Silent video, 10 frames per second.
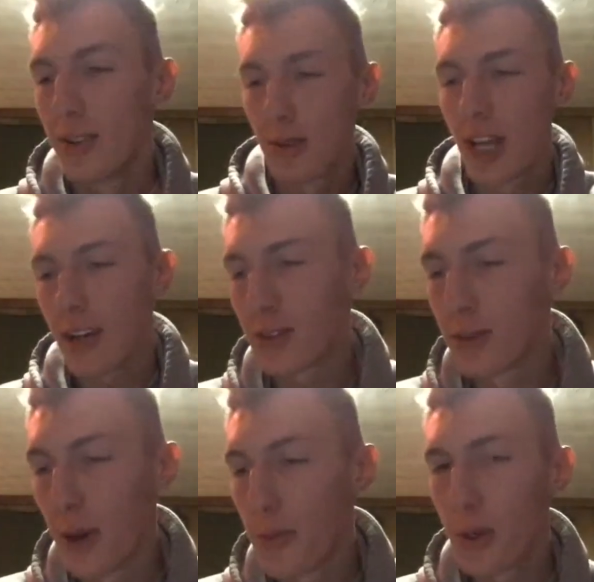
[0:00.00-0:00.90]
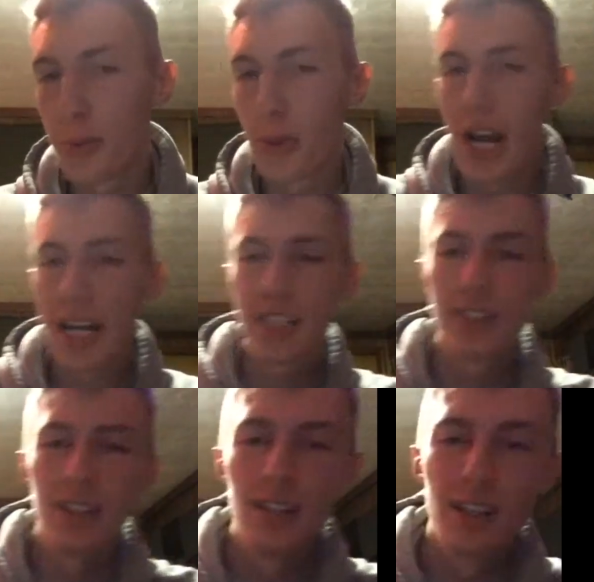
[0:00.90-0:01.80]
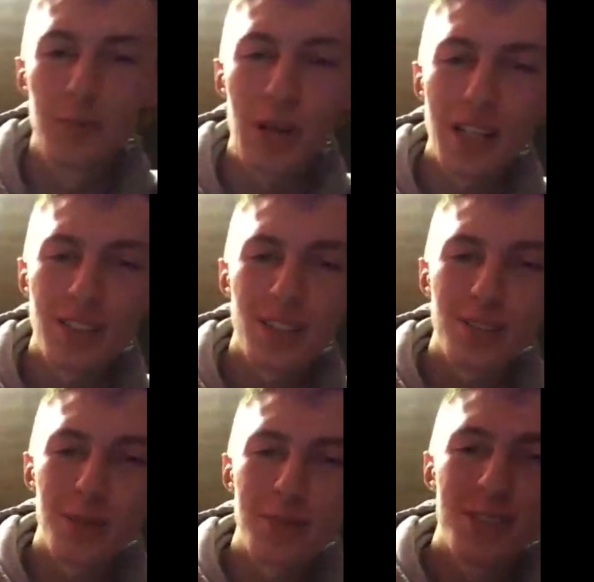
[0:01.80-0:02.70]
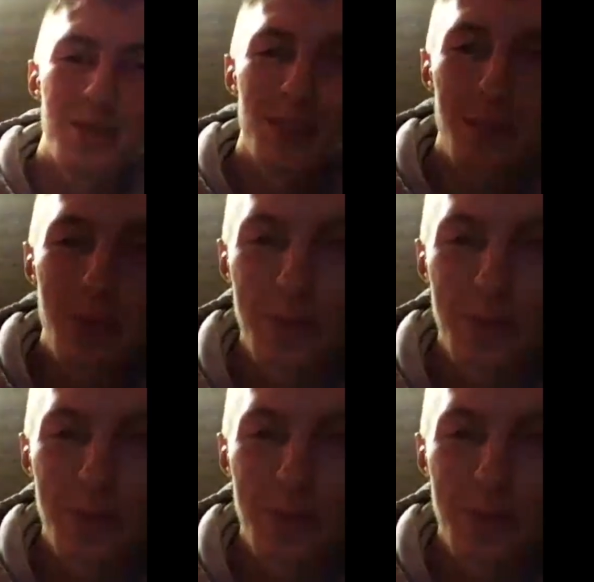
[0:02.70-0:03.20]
doing a live stream with my boy Briden. Briden, say something for the people.